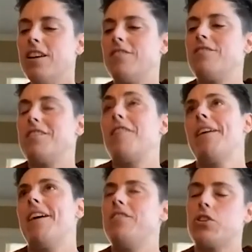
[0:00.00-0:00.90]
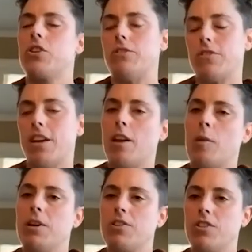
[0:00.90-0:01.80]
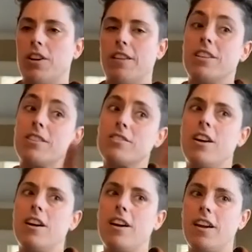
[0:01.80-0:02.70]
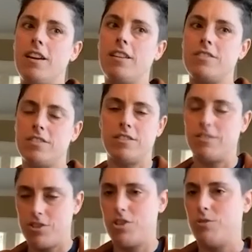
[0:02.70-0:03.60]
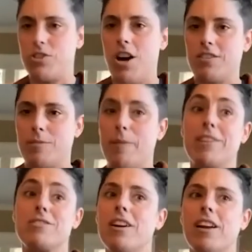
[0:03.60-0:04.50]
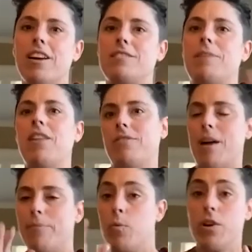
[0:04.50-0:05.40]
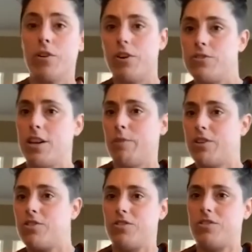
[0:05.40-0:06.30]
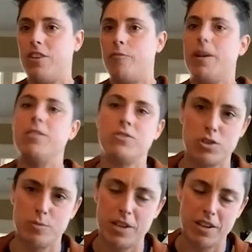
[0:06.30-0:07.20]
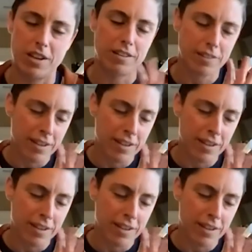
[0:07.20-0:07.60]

And so I was like, oh my God, these are cute, taking a picture. And I was like, she was talking to somebody like, sorry guys, I'm the weirdo taking pictures and stuff, but I do social media.